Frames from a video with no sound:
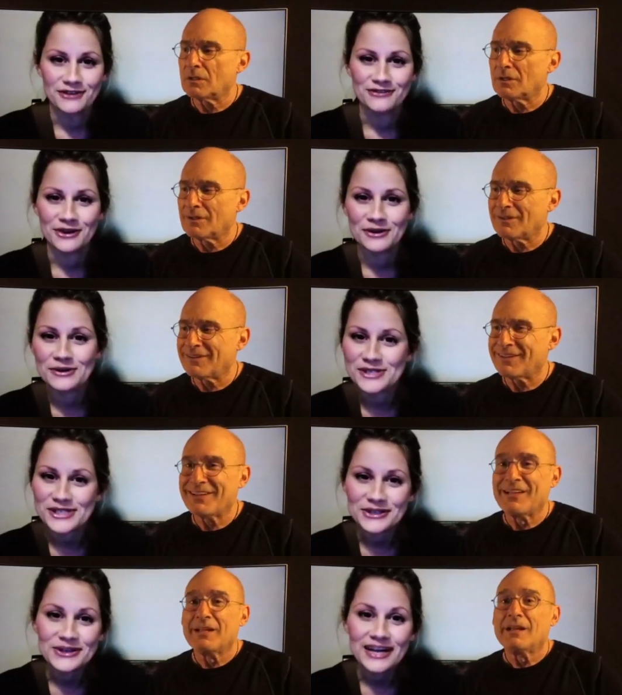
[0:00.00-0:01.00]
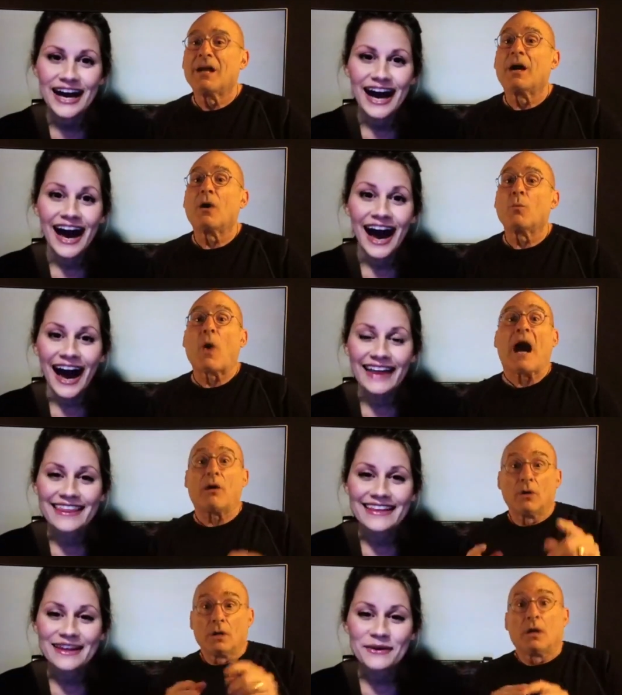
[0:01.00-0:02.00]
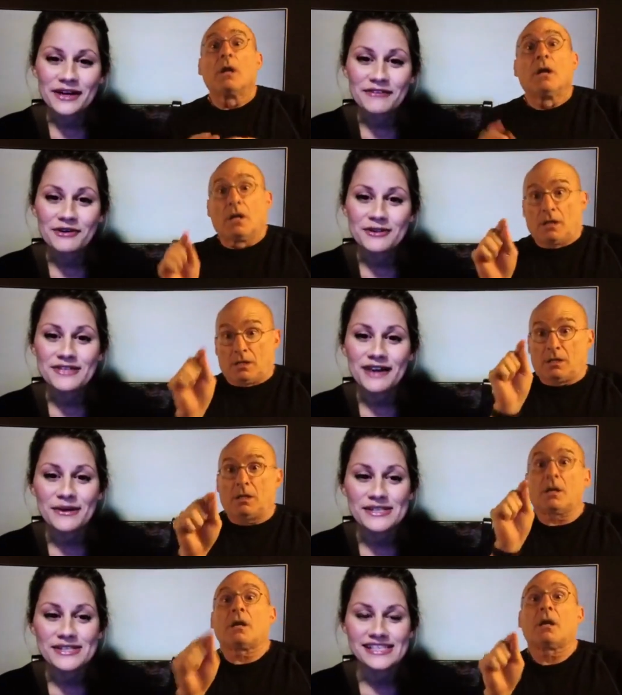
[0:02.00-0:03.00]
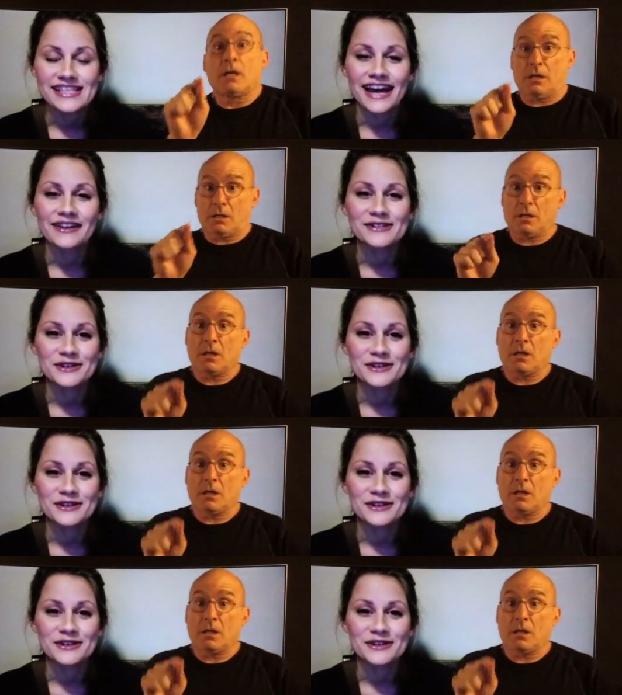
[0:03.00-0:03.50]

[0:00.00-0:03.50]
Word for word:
Speaker 1: photo shoot. Wow. I think they were confused if I was the stylist or